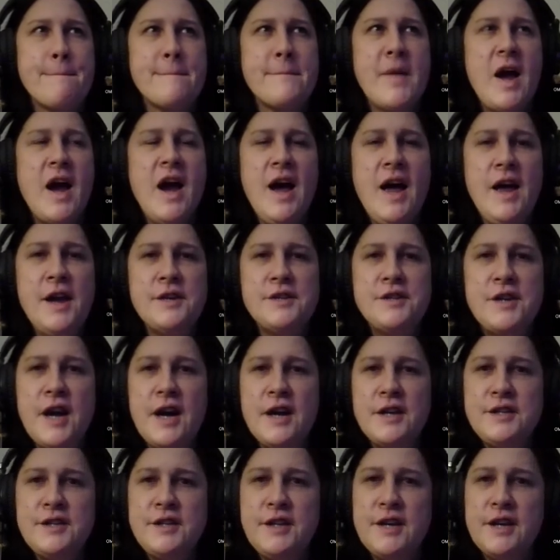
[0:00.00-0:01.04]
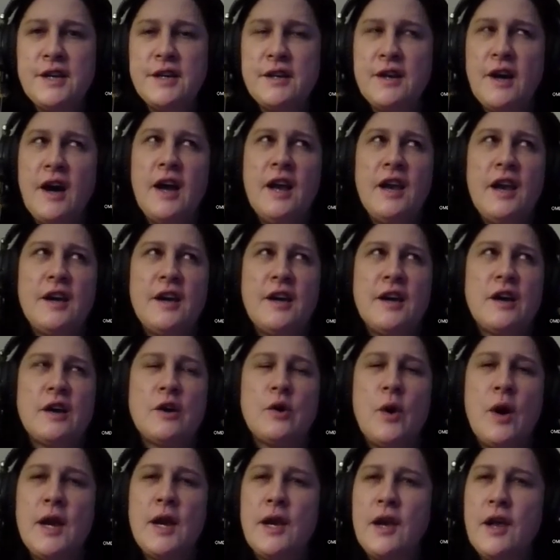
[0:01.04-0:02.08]
and yeah, and yeah, I like I
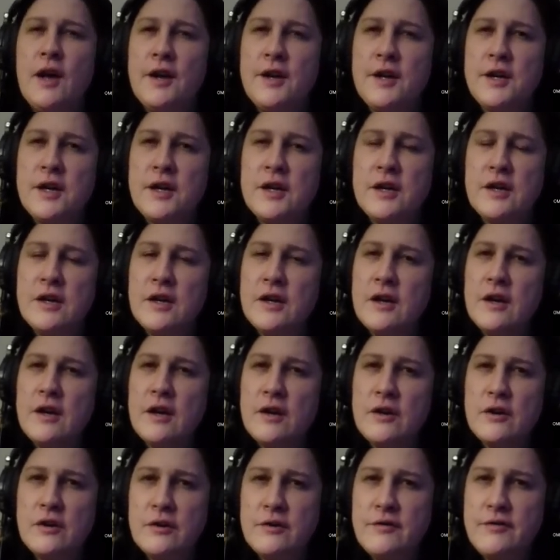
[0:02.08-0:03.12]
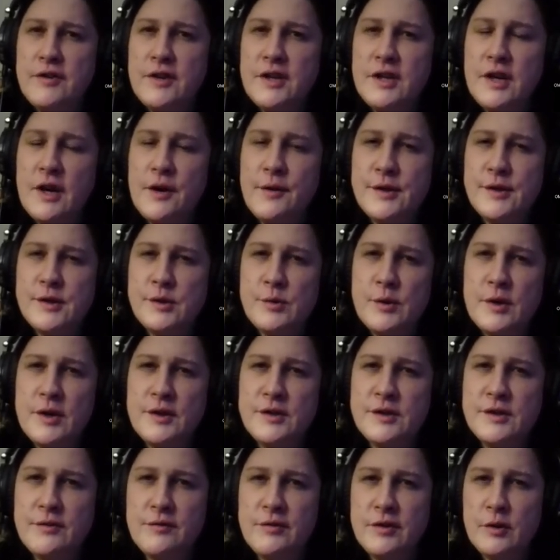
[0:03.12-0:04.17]
quite like uh, a good video as well,
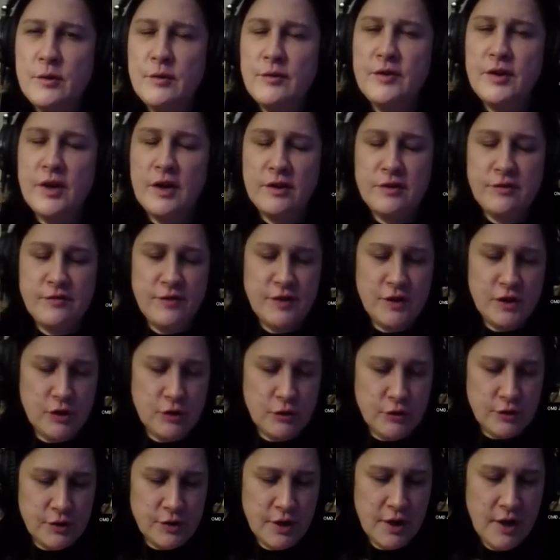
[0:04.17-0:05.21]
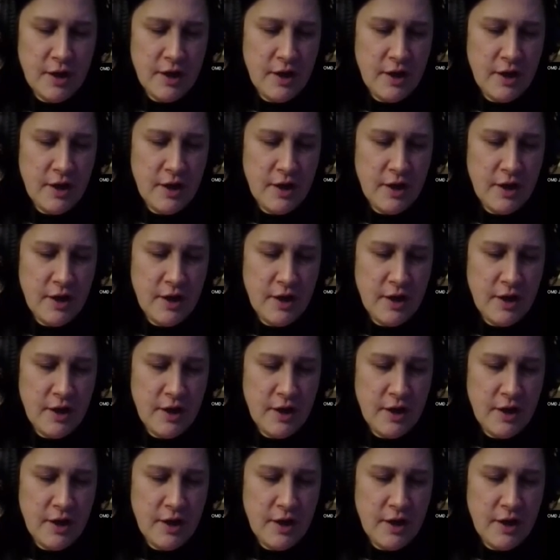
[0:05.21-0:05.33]
something with nice visuals.